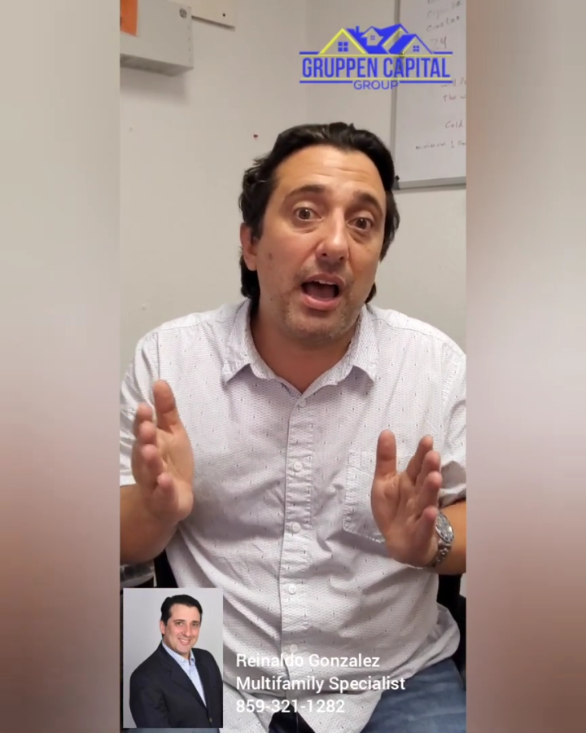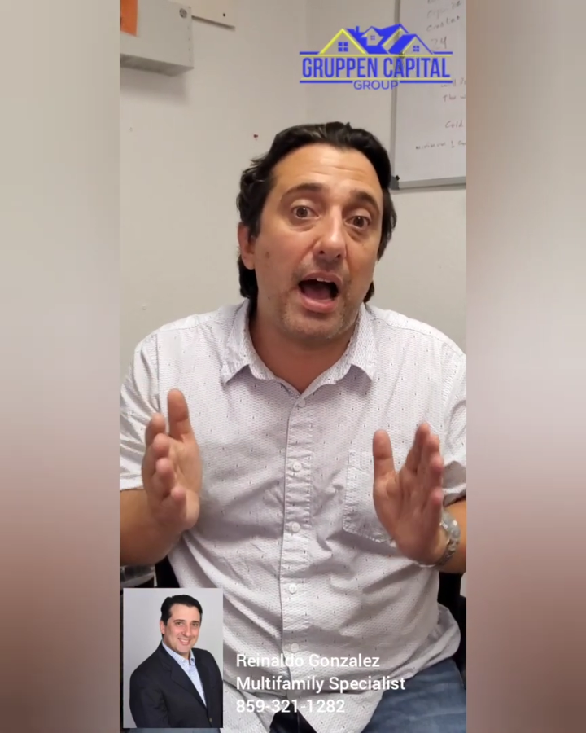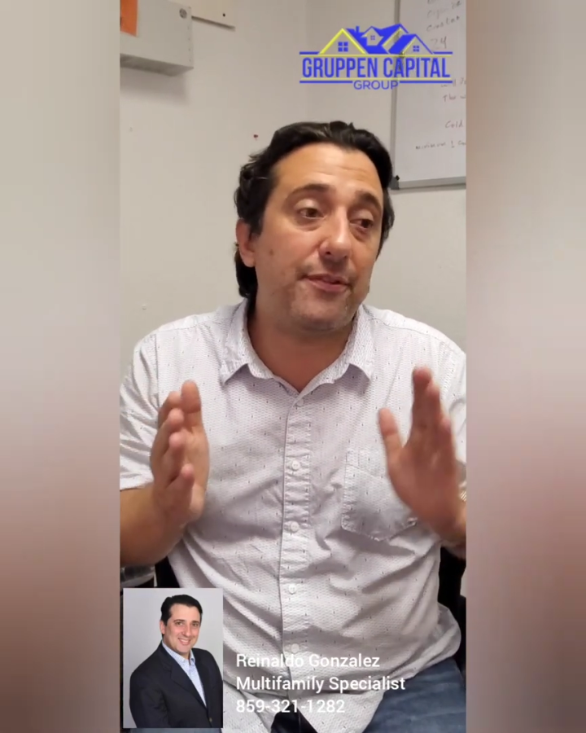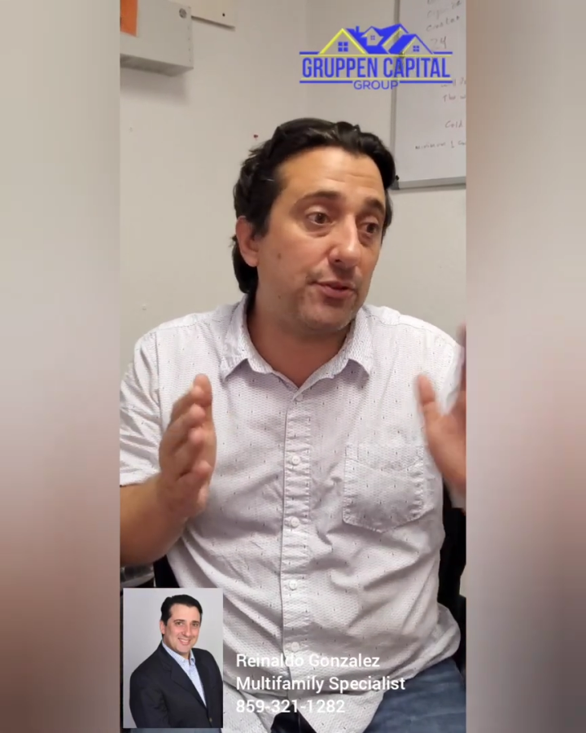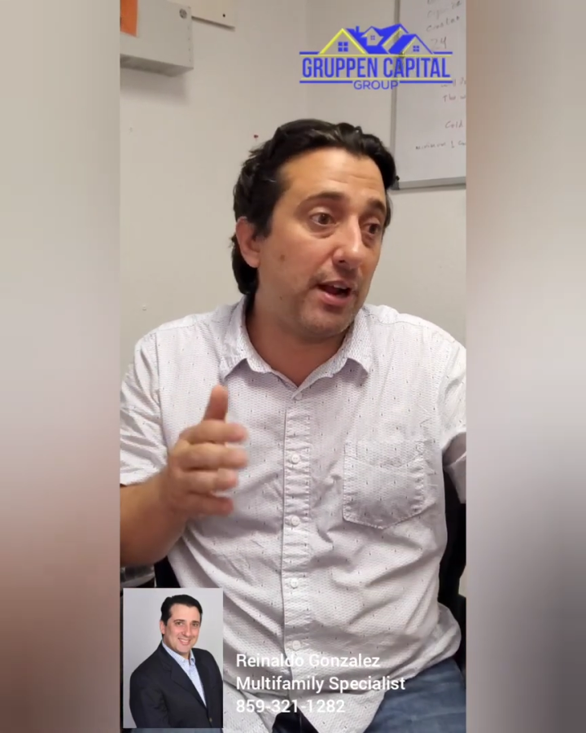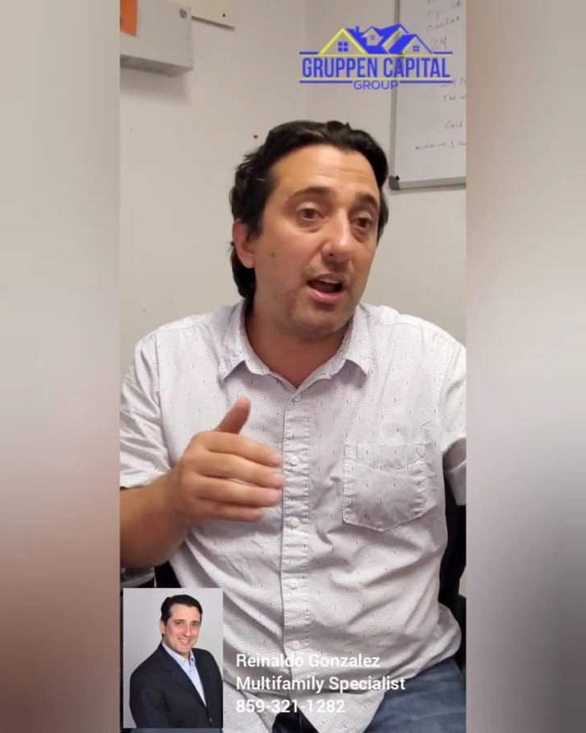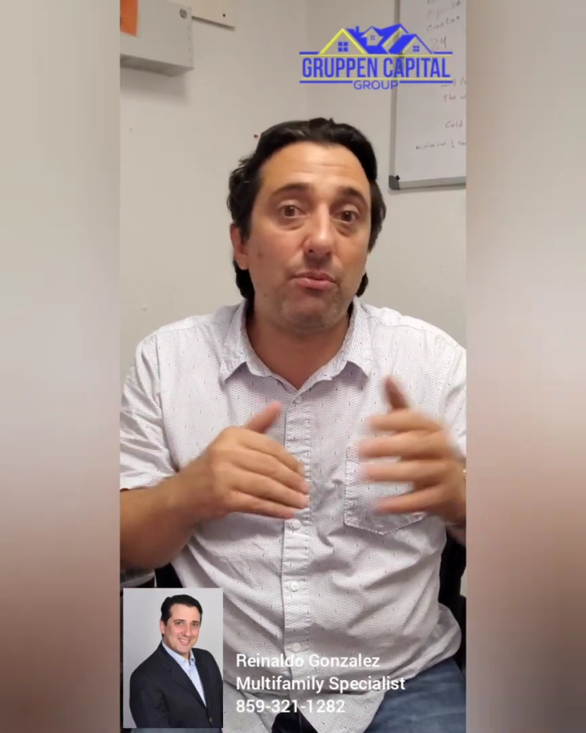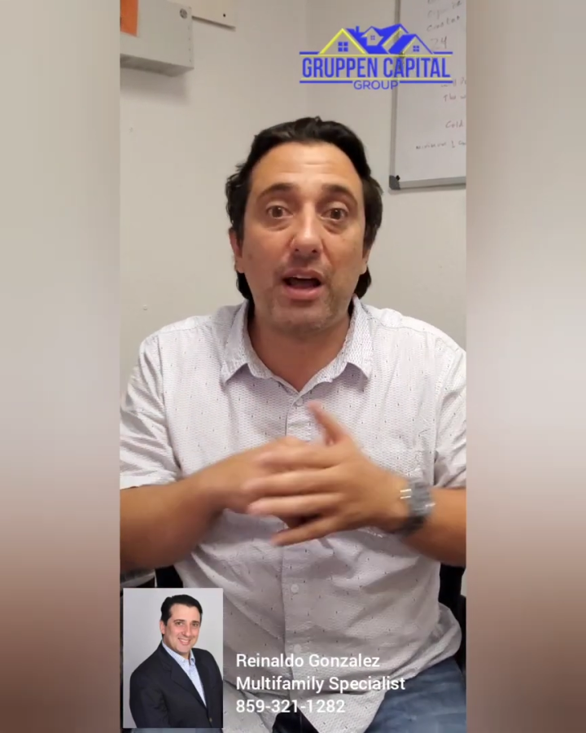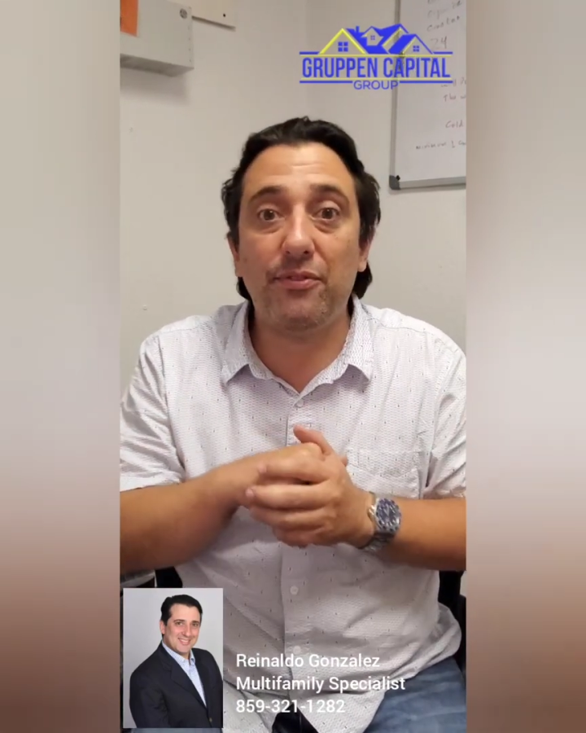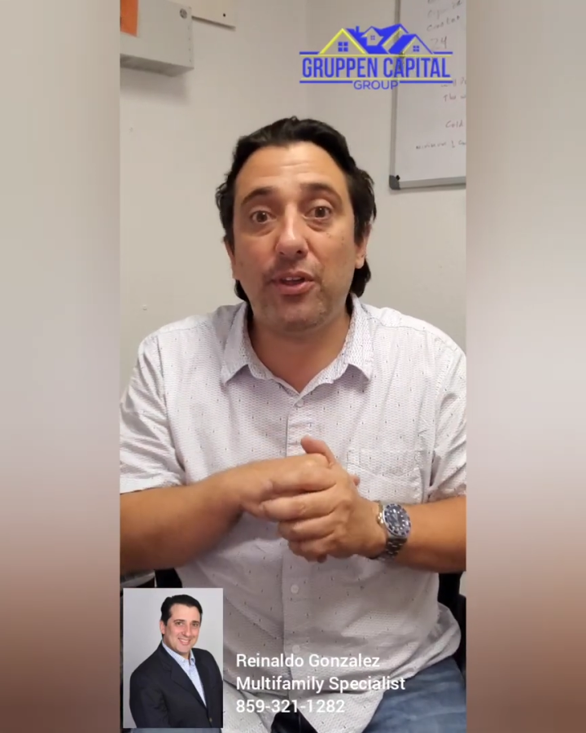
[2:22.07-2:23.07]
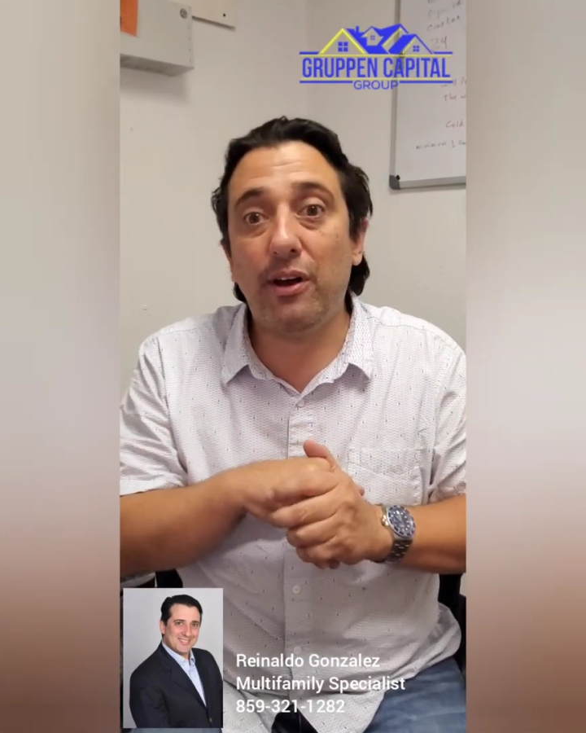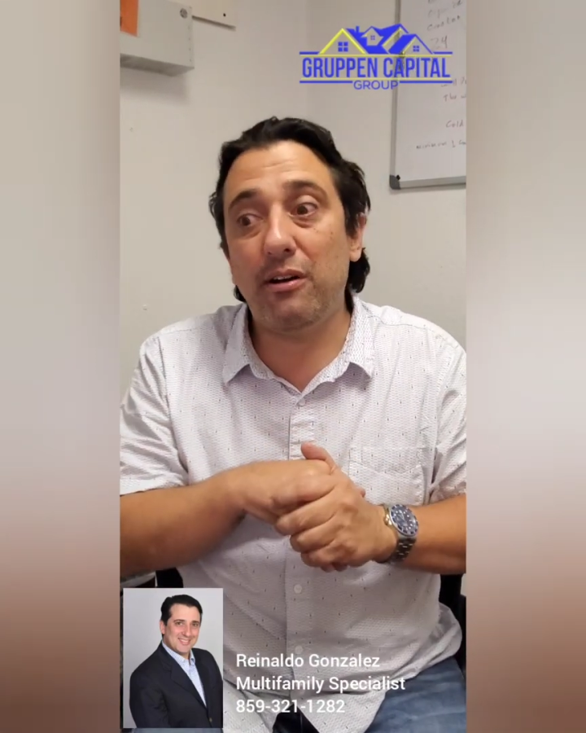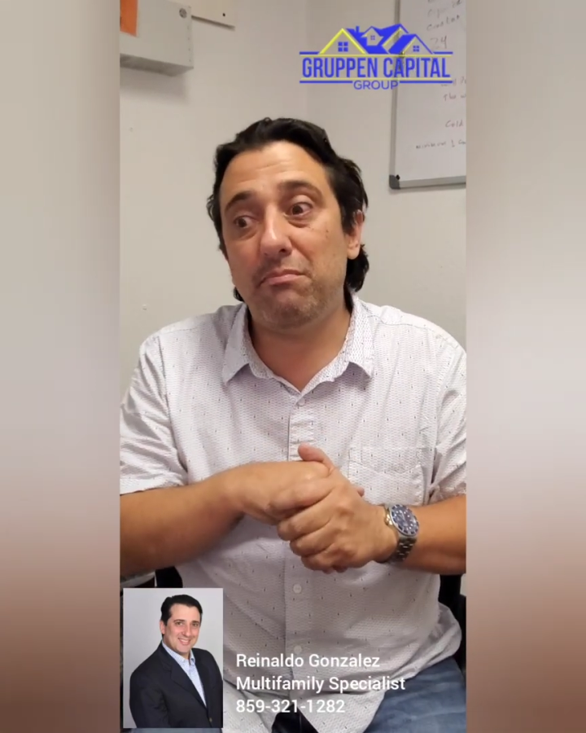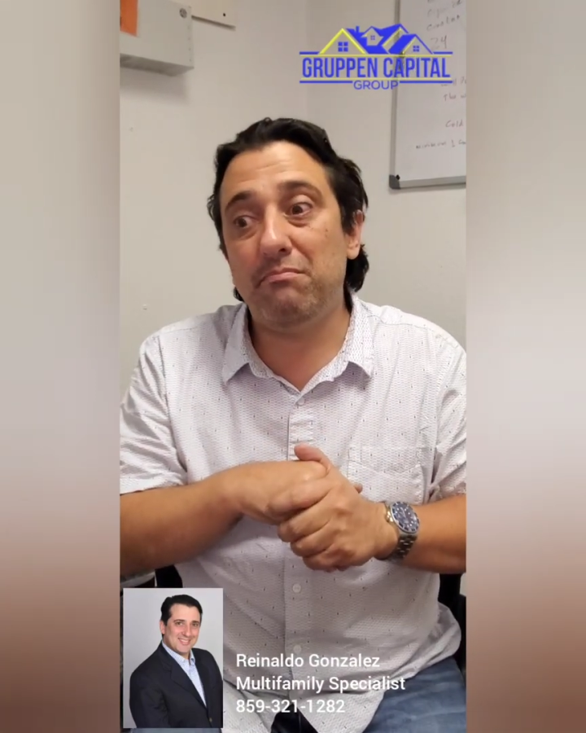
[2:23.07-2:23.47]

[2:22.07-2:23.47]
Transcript: After I arrived there,